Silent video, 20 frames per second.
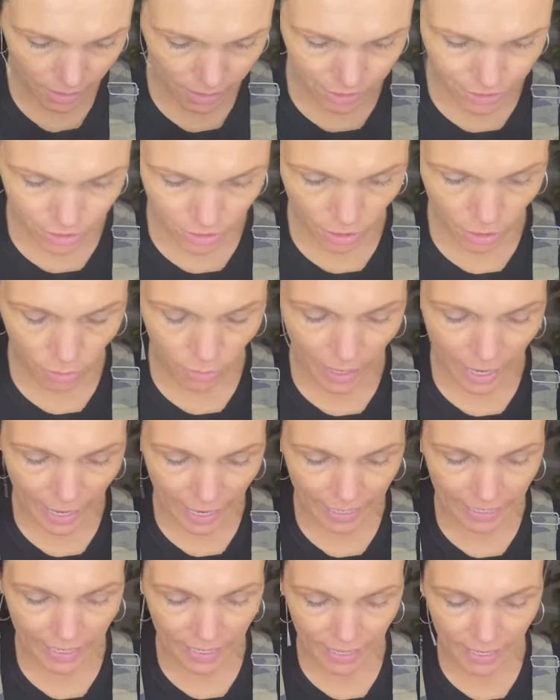So
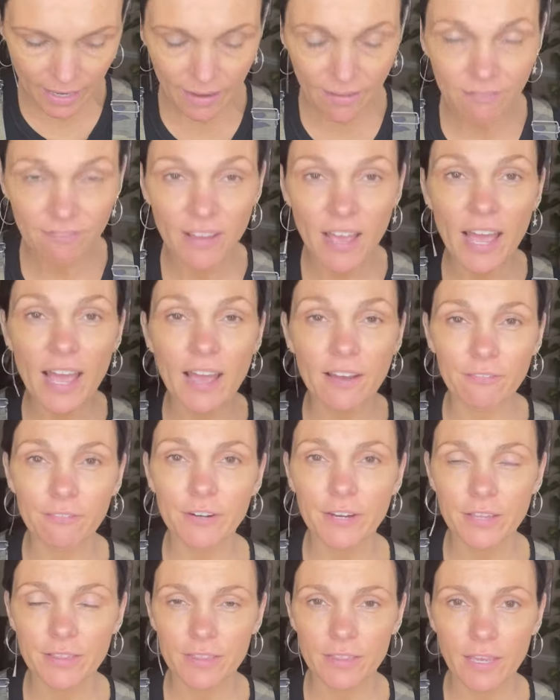I have
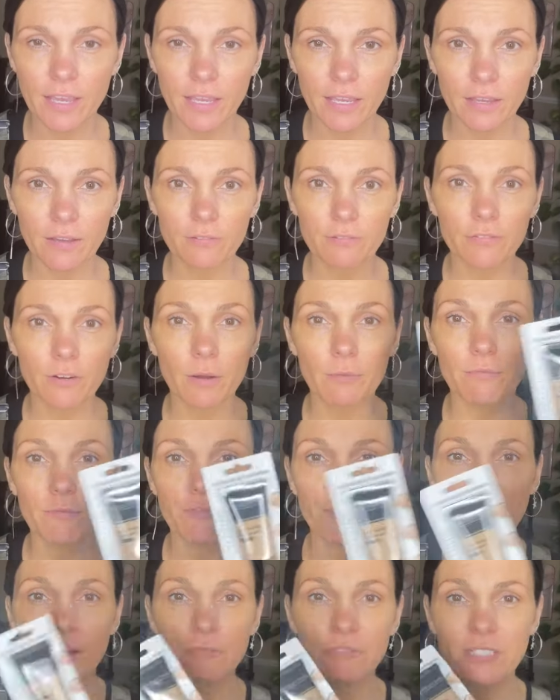everything from
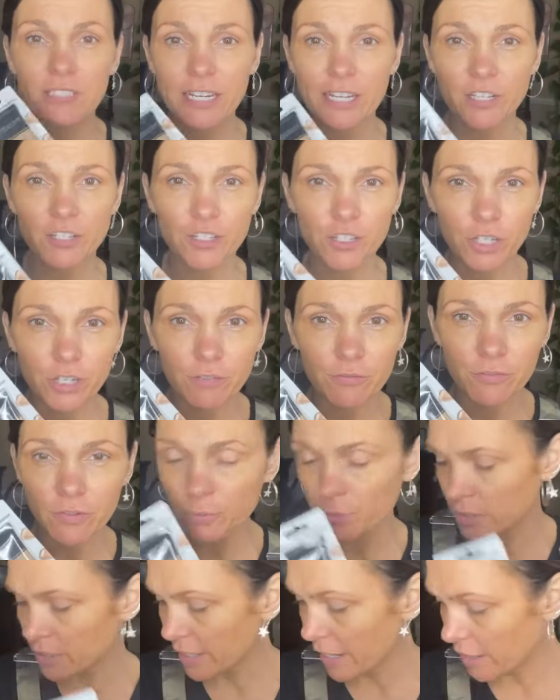foundation
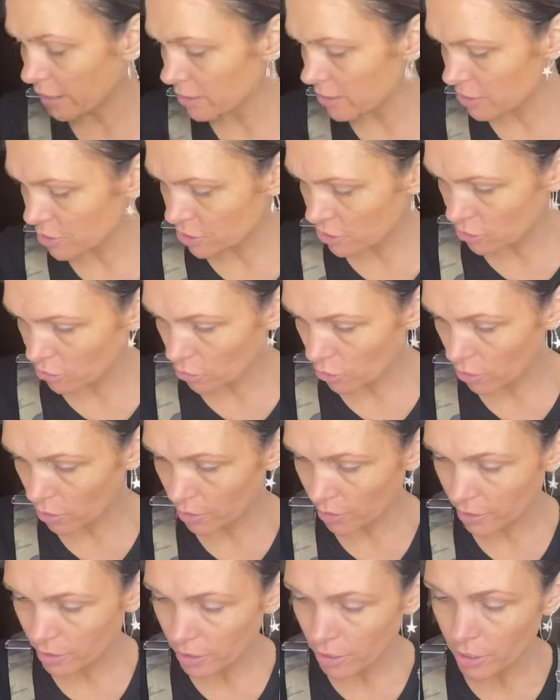from the dollar
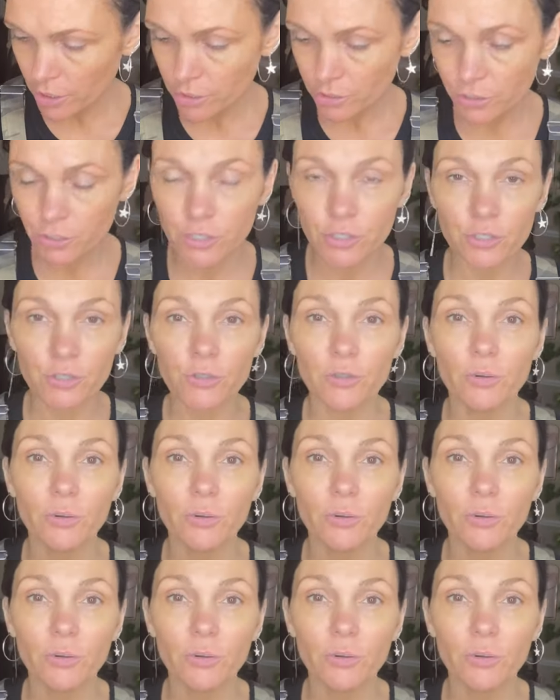store to